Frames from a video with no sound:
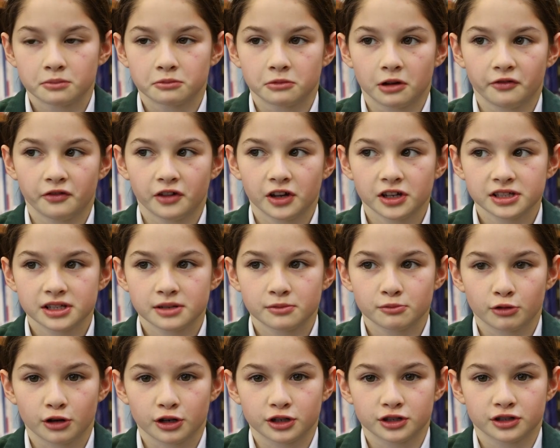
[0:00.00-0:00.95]
My first
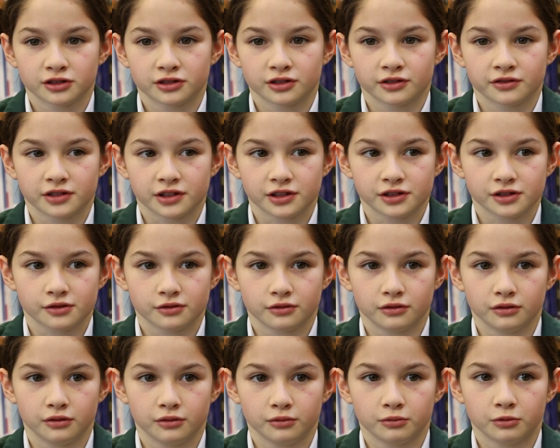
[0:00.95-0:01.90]
impressions of the
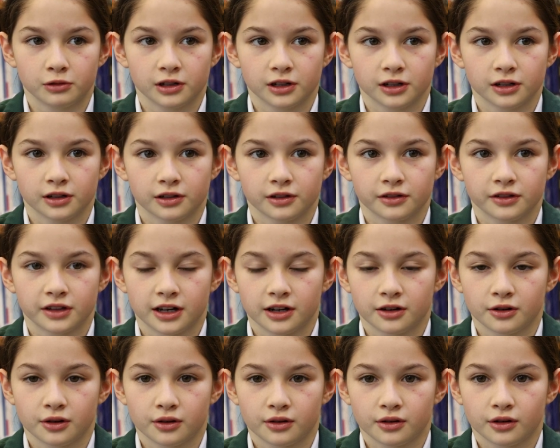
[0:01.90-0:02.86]
school were
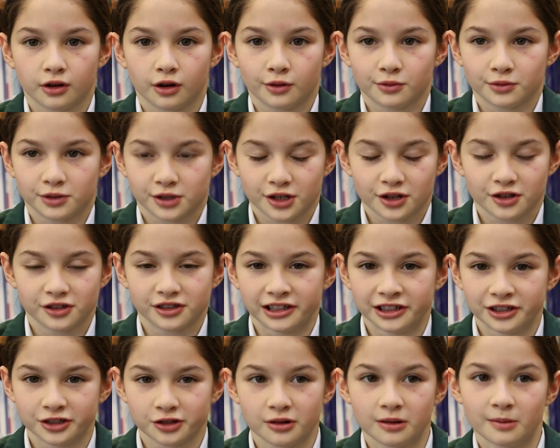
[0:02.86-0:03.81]
that I was going
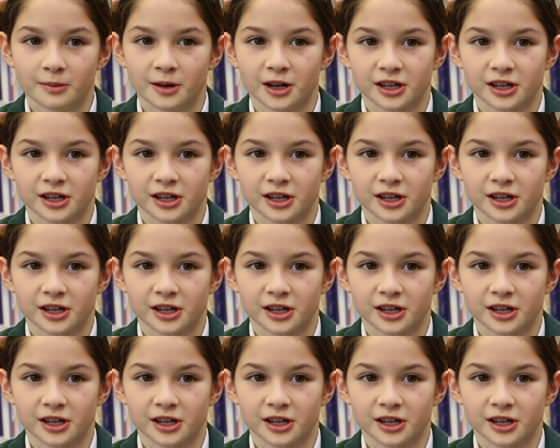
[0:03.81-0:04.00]
to enjoy